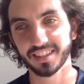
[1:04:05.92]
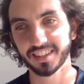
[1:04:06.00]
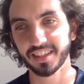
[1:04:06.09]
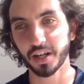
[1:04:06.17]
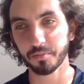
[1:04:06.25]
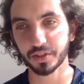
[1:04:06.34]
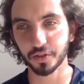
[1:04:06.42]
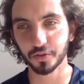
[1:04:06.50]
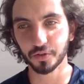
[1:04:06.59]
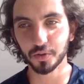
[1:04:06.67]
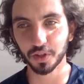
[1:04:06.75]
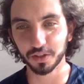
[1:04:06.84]
That would be so
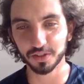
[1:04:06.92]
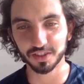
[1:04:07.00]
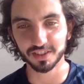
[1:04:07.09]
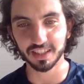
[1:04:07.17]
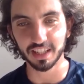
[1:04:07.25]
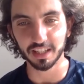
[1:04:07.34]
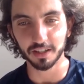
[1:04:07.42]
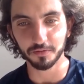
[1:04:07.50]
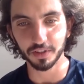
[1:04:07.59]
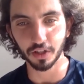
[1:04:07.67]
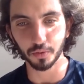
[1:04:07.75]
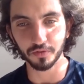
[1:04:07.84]
cool though to see a
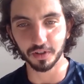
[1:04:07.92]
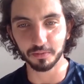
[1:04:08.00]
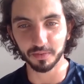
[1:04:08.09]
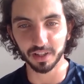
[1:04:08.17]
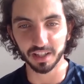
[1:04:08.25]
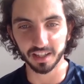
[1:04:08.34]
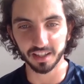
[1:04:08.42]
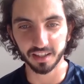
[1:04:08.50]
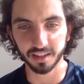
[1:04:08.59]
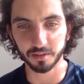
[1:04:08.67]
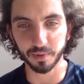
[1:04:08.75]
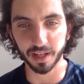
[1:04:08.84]
video with him
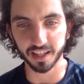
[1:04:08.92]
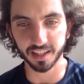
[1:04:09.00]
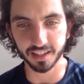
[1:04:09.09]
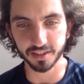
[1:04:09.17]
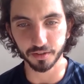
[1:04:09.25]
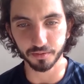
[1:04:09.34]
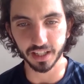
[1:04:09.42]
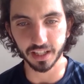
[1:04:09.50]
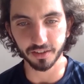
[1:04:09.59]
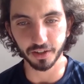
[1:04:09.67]
back in his hometown.